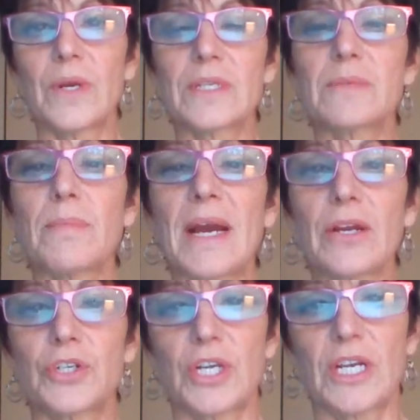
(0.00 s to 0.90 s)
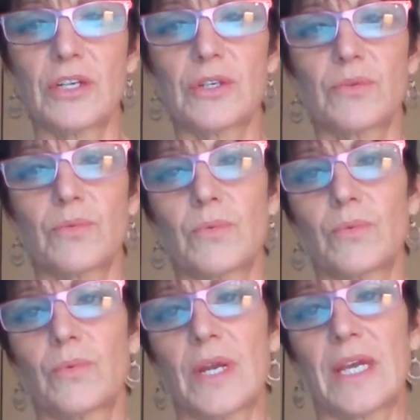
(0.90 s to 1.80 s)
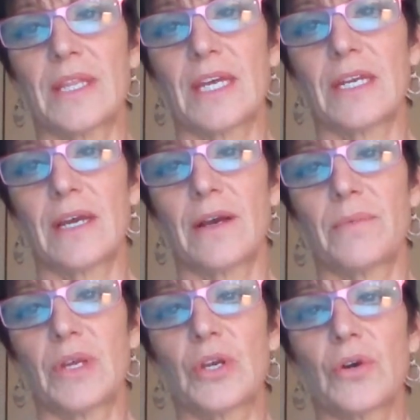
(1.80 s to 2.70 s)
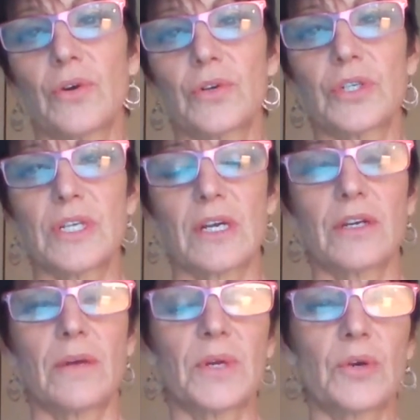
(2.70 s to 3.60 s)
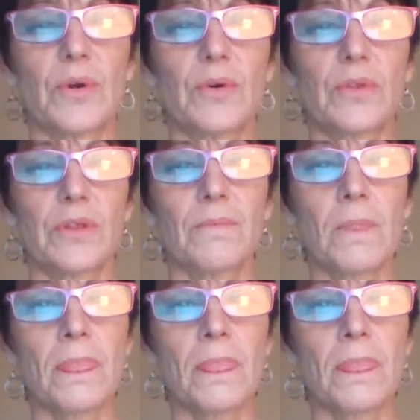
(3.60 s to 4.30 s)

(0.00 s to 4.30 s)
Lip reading: we inspire change, and that encourages economic growth.